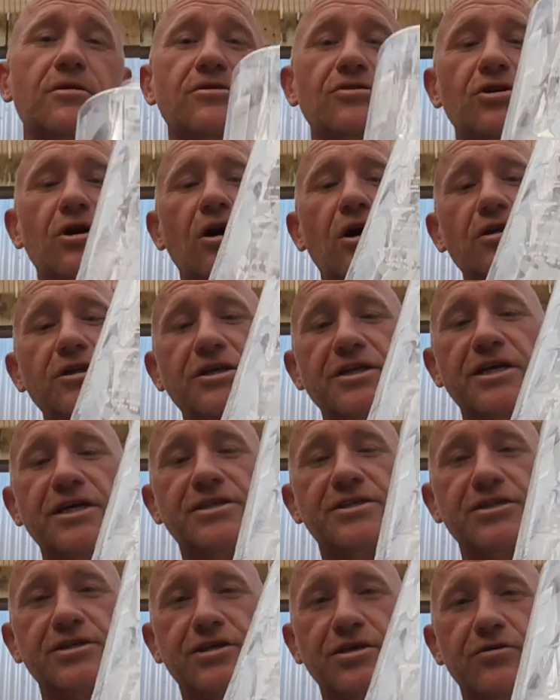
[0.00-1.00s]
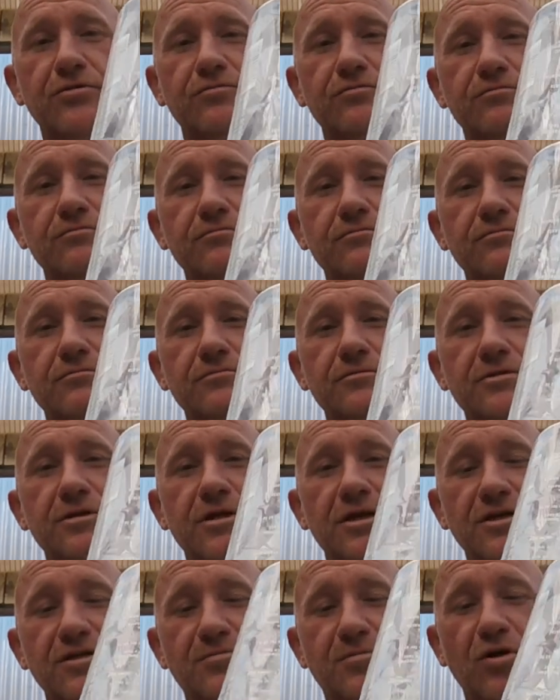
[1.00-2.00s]
So all you need to do
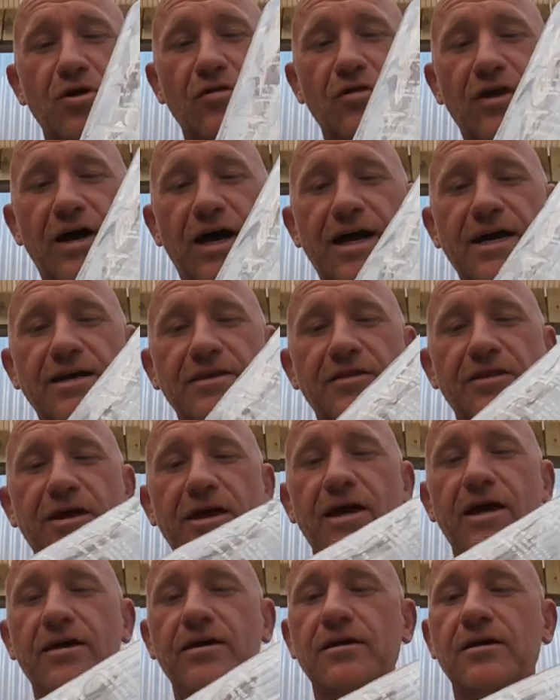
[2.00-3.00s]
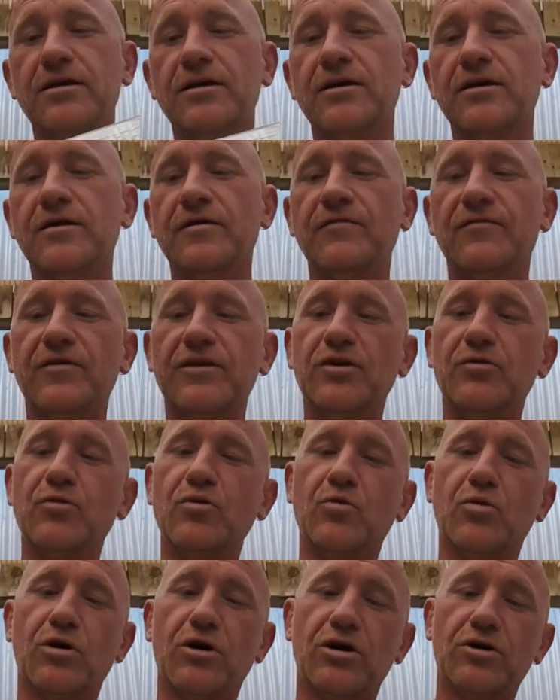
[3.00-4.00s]
is put that in there, fill it
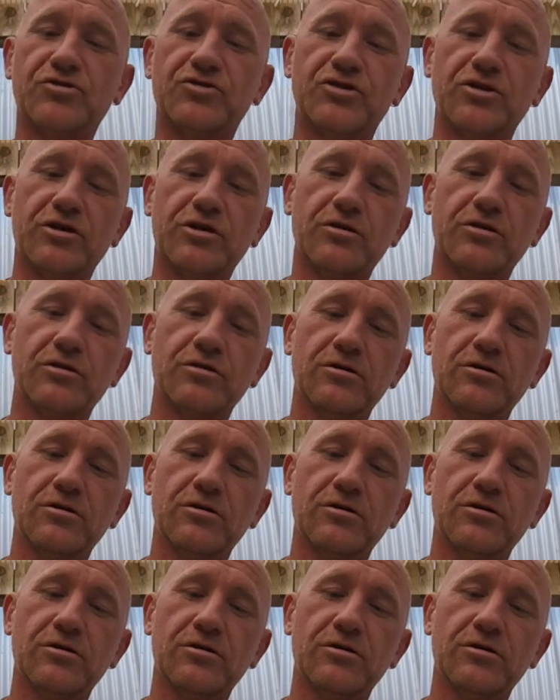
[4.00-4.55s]
with water.